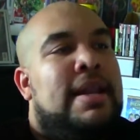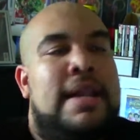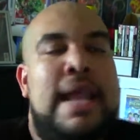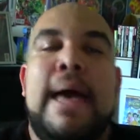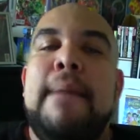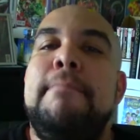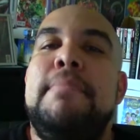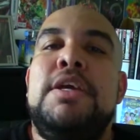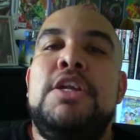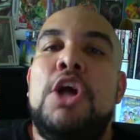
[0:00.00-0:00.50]

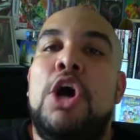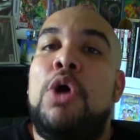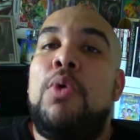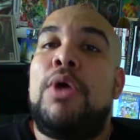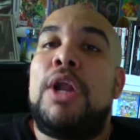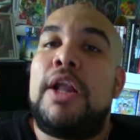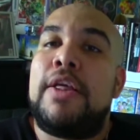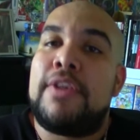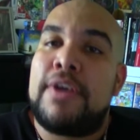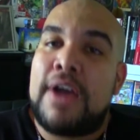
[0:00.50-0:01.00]
Let me know
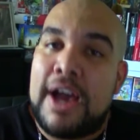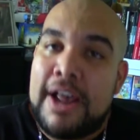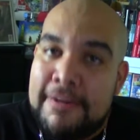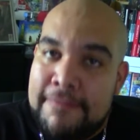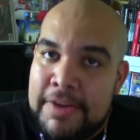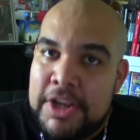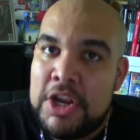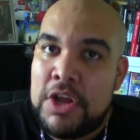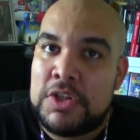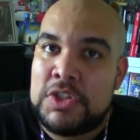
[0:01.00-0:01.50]
what other kind
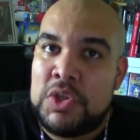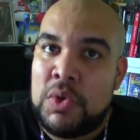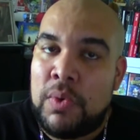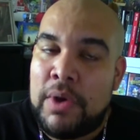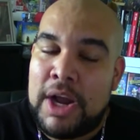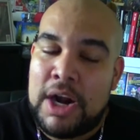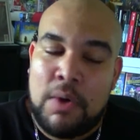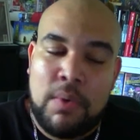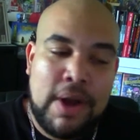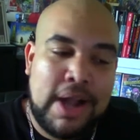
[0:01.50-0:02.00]
of videos you
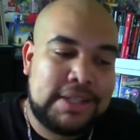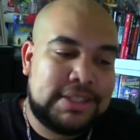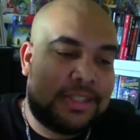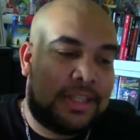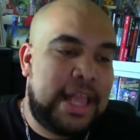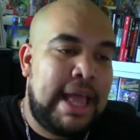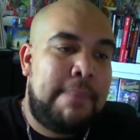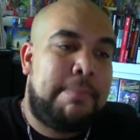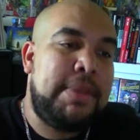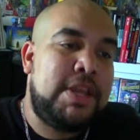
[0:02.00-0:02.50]
want to
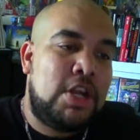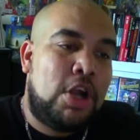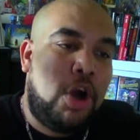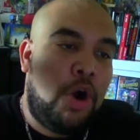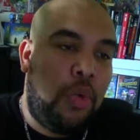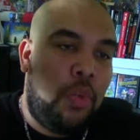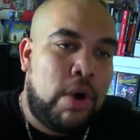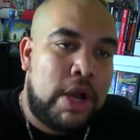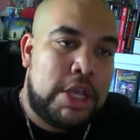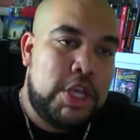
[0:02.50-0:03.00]
watch. Let me
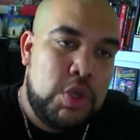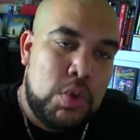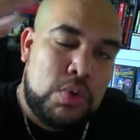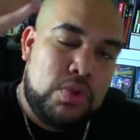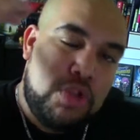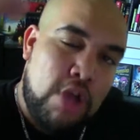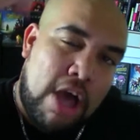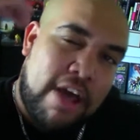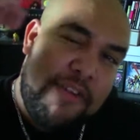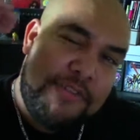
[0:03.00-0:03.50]
know what
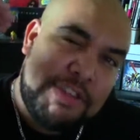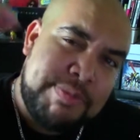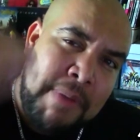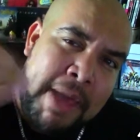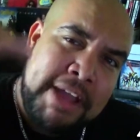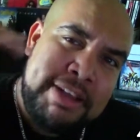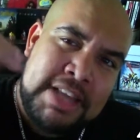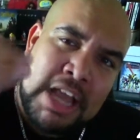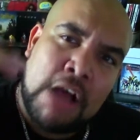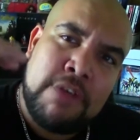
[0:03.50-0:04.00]
you thought of
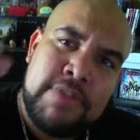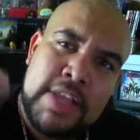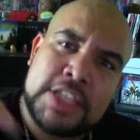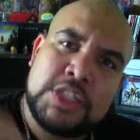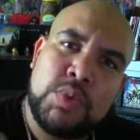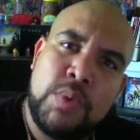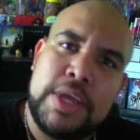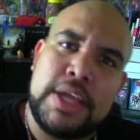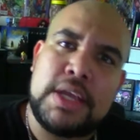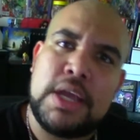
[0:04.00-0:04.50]
SmackDown
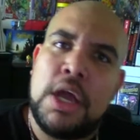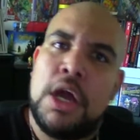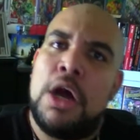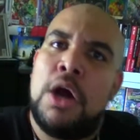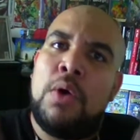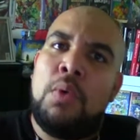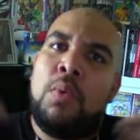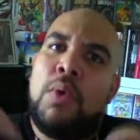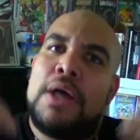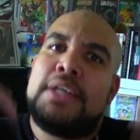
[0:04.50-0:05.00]
this week.
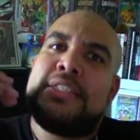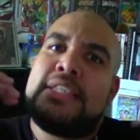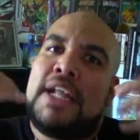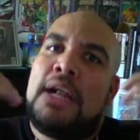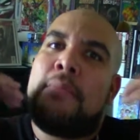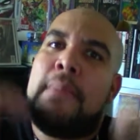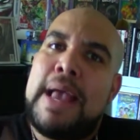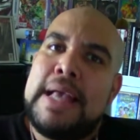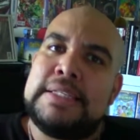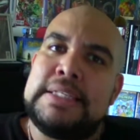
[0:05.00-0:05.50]
Was
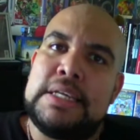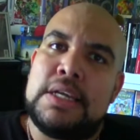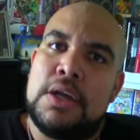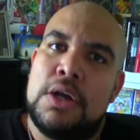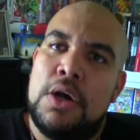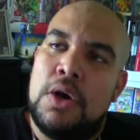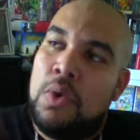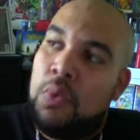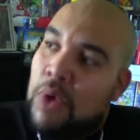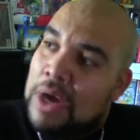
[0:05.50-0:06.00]
it
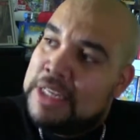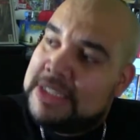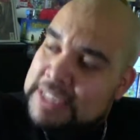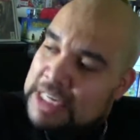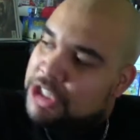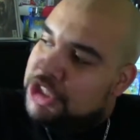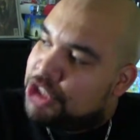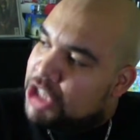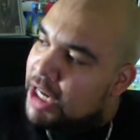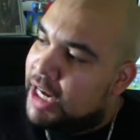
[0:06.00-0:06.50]
amazing?
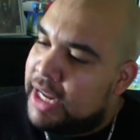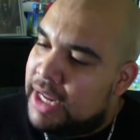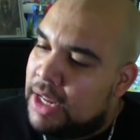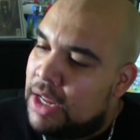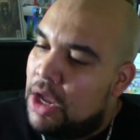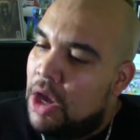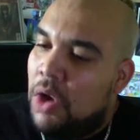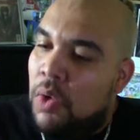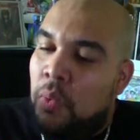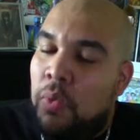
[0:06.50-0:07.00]
Was it
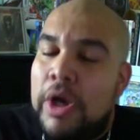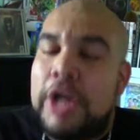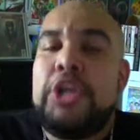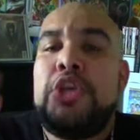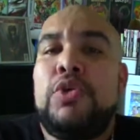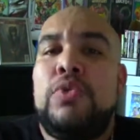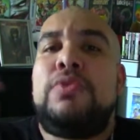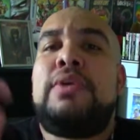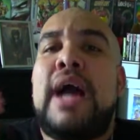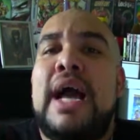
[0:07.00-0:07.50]
shitty? What
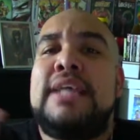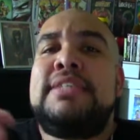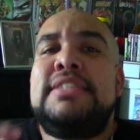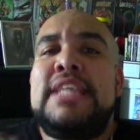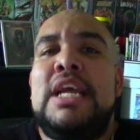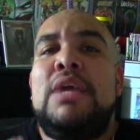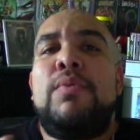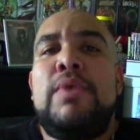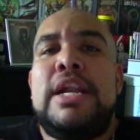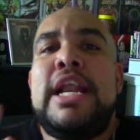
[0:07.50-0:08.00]
do you guys
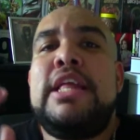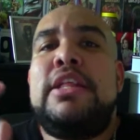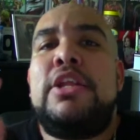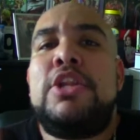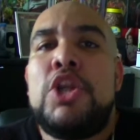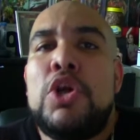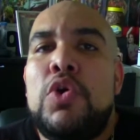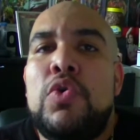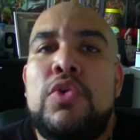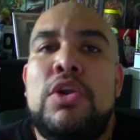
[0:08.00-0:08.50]
think we need
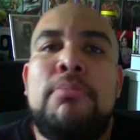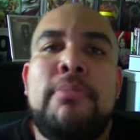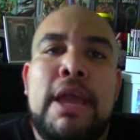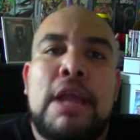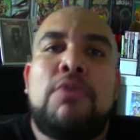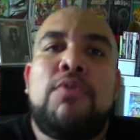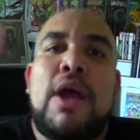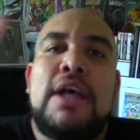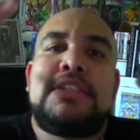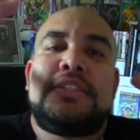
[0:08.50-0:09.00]
to do to
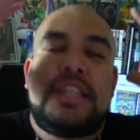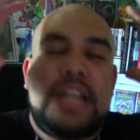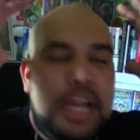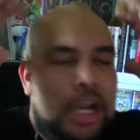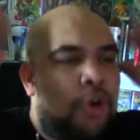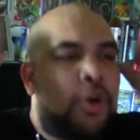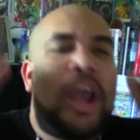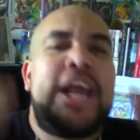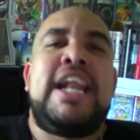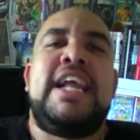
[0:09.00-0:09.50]
make
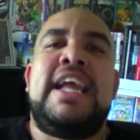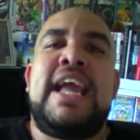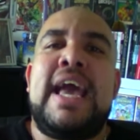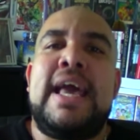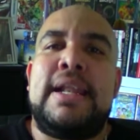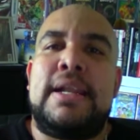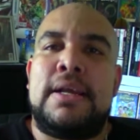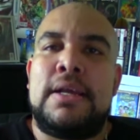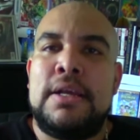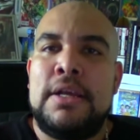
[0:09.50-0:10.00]
wrestling great
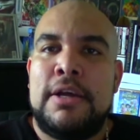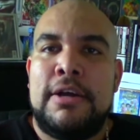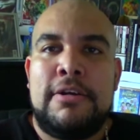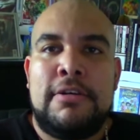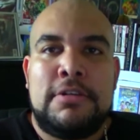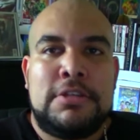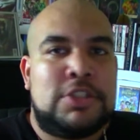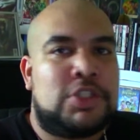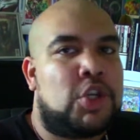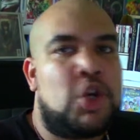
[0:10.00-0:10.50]
again?
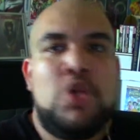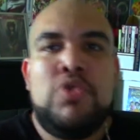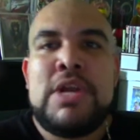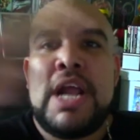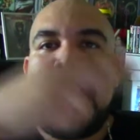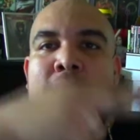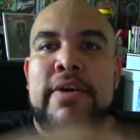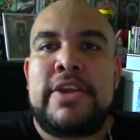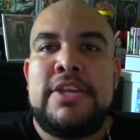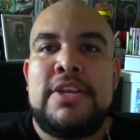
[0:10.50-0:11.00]
Screw
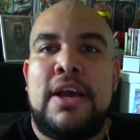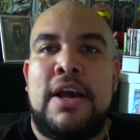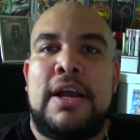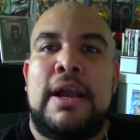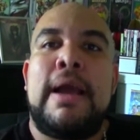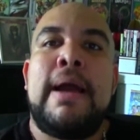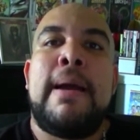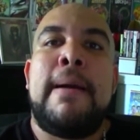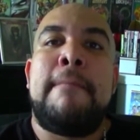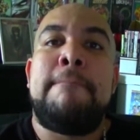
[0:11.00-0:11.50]
Darren
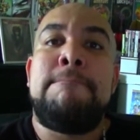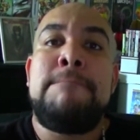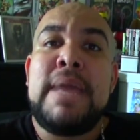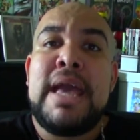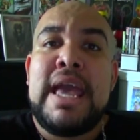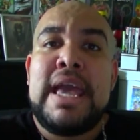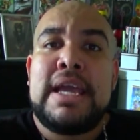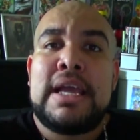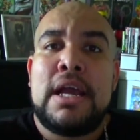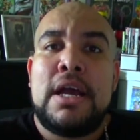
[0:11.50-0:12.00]
Young.
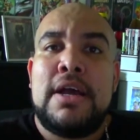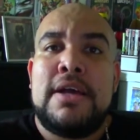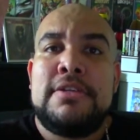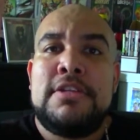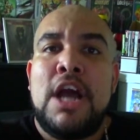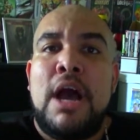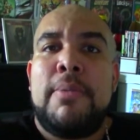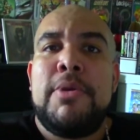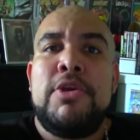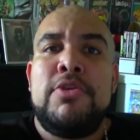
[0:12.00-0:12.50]
Make
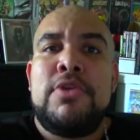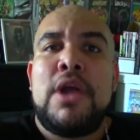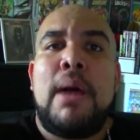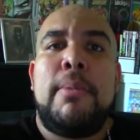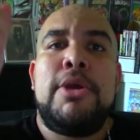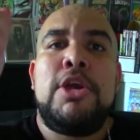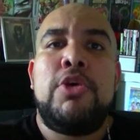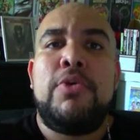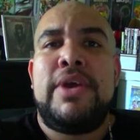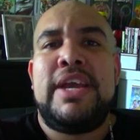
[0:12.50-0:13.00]

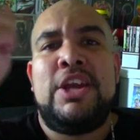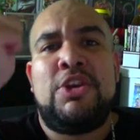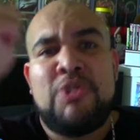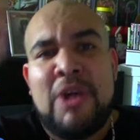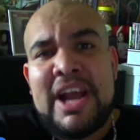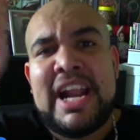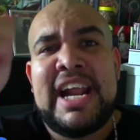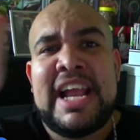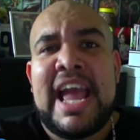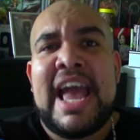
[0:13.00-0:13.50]
WWE
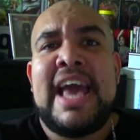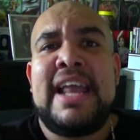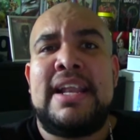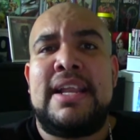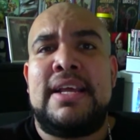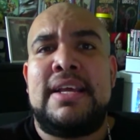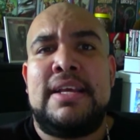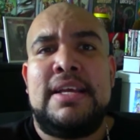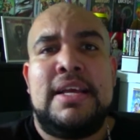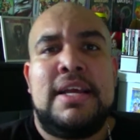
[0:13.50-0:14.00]
great
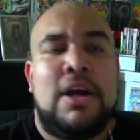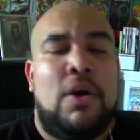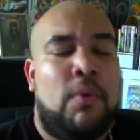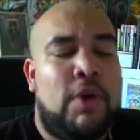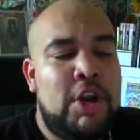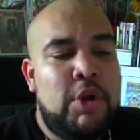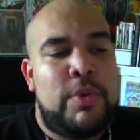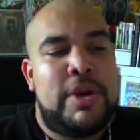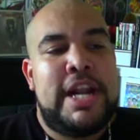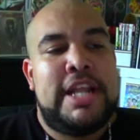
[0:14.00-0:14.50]
again.
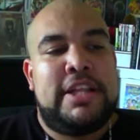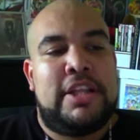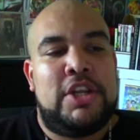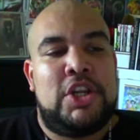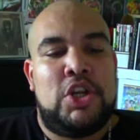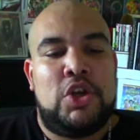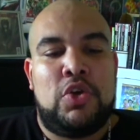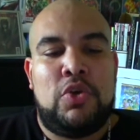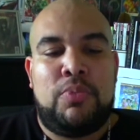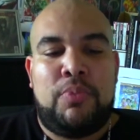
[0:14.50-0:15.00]
What do we need
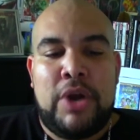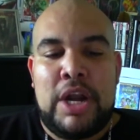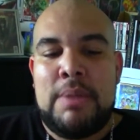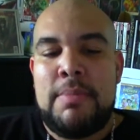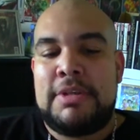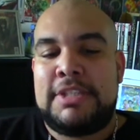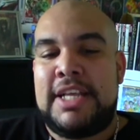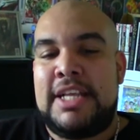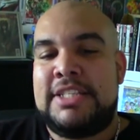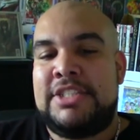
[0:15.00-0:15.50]
to do?
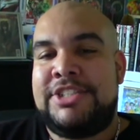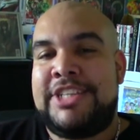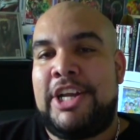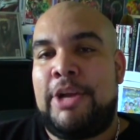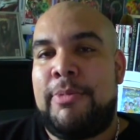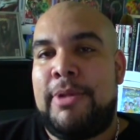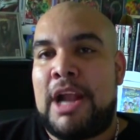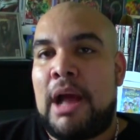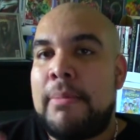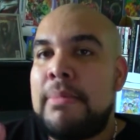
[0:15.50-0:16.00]
Pretty much, ladies and
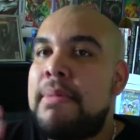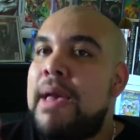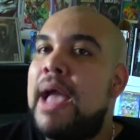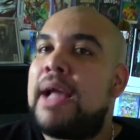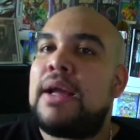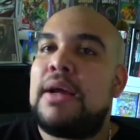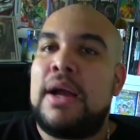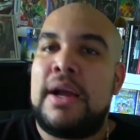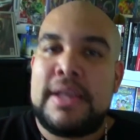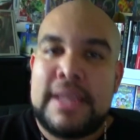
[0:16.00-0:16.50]
gentlemen, I'll be
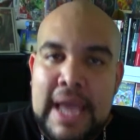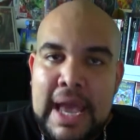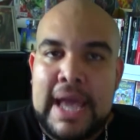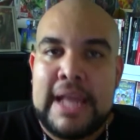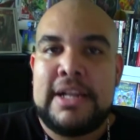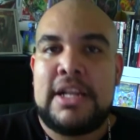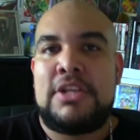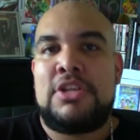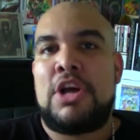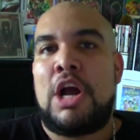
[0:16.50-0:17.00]
back
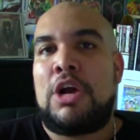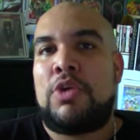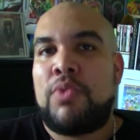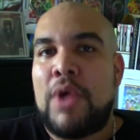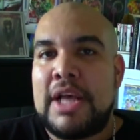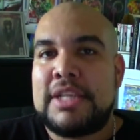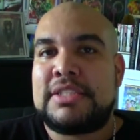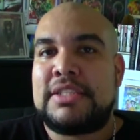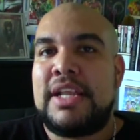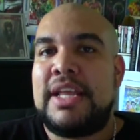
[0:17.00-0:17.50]
again to talk
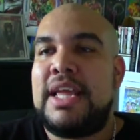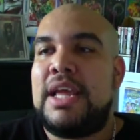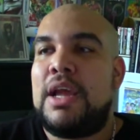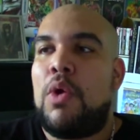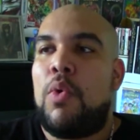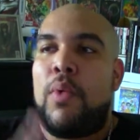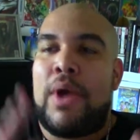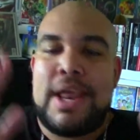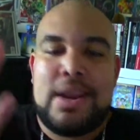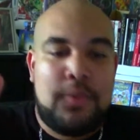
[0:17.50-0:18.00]

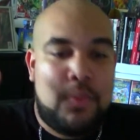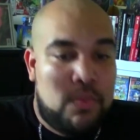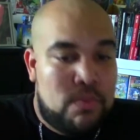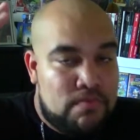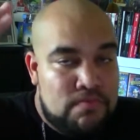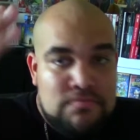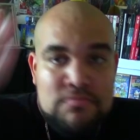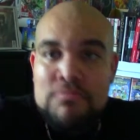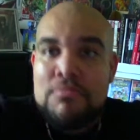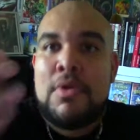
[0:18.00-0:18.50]
wrestling
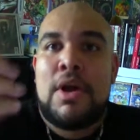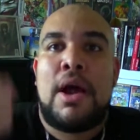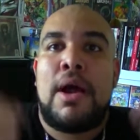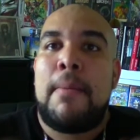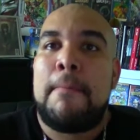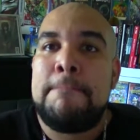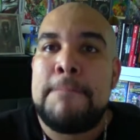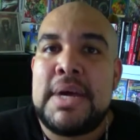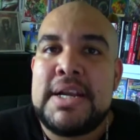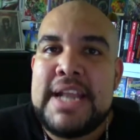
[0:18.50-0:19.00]
when
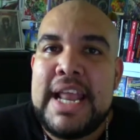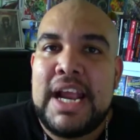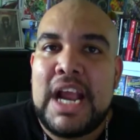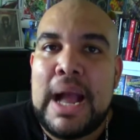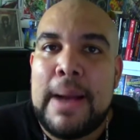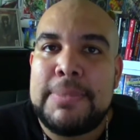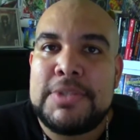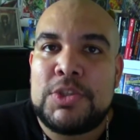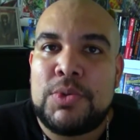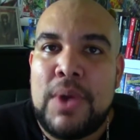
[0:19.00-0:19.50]
Monday
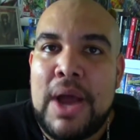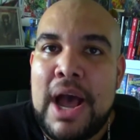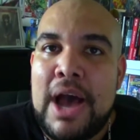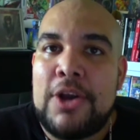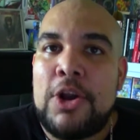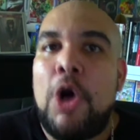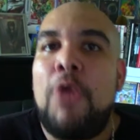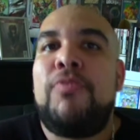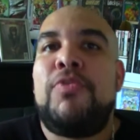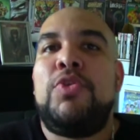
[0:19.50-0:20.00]
comes
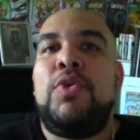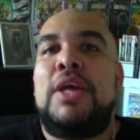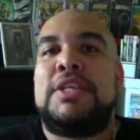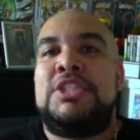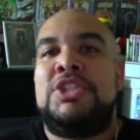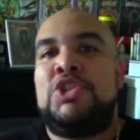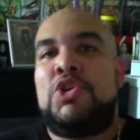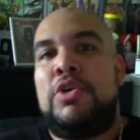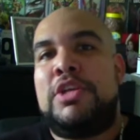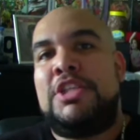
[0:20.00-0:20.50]
around. Hopefully you
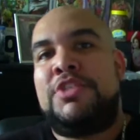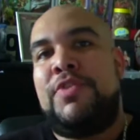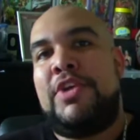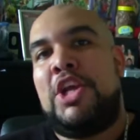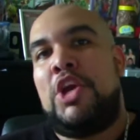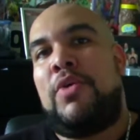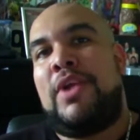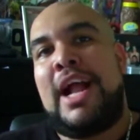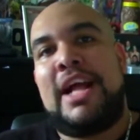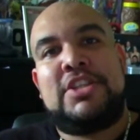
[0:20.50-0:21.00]
guys enjoyed this
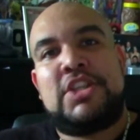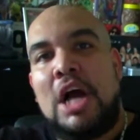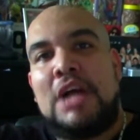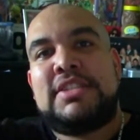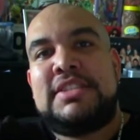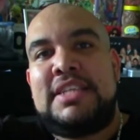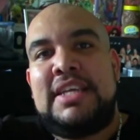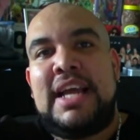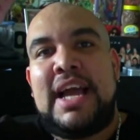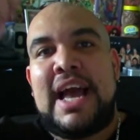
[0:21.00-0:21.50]
video, and I'll
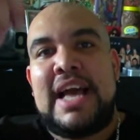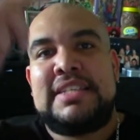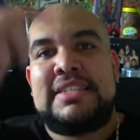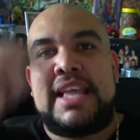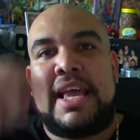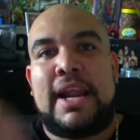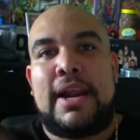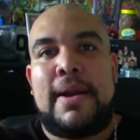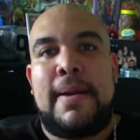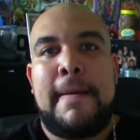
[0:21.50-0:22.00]
talk to you
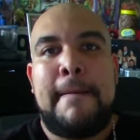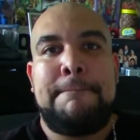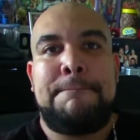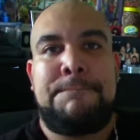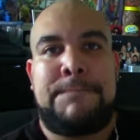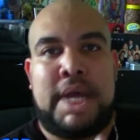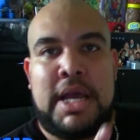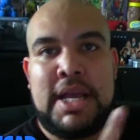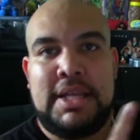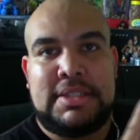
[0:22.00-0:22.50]
guys later.
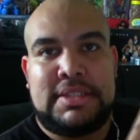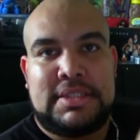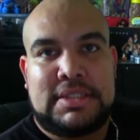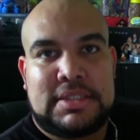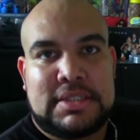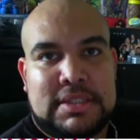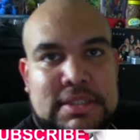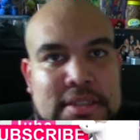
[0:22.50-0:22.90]
Peace.